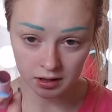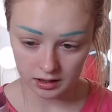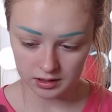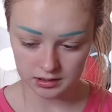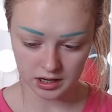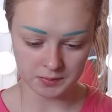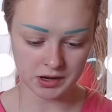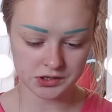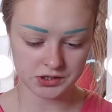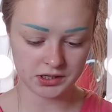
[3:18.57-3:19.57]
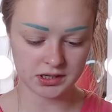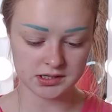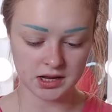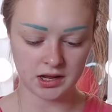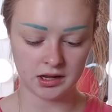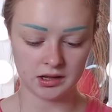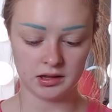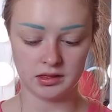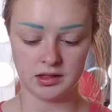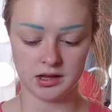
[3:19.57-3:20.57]
And I'm actually gonna take
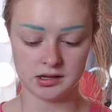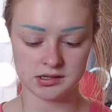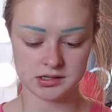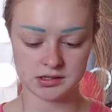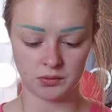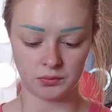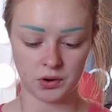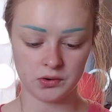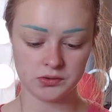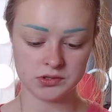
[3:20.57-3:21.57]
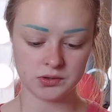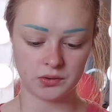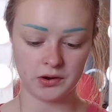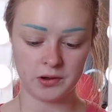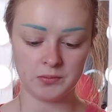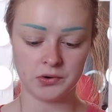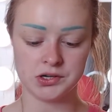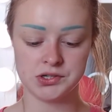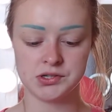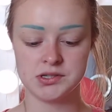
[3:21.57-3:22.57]
this Rose Oil
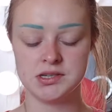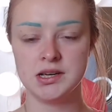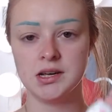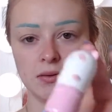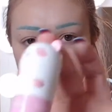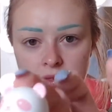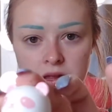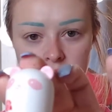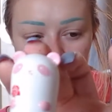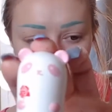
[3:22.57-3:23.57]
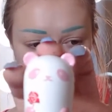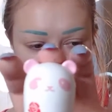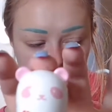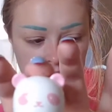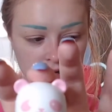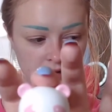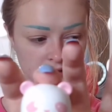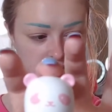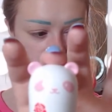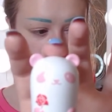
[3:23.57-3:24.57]
Moisture Stick. I
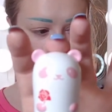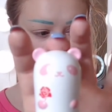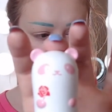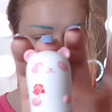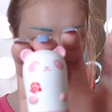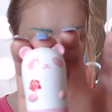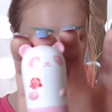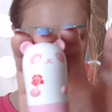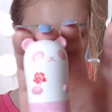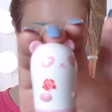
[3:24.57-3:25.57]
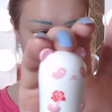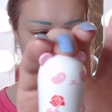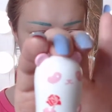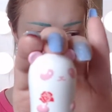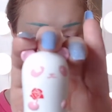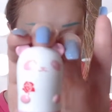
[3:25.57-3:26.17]
think the brand is Tamoli, but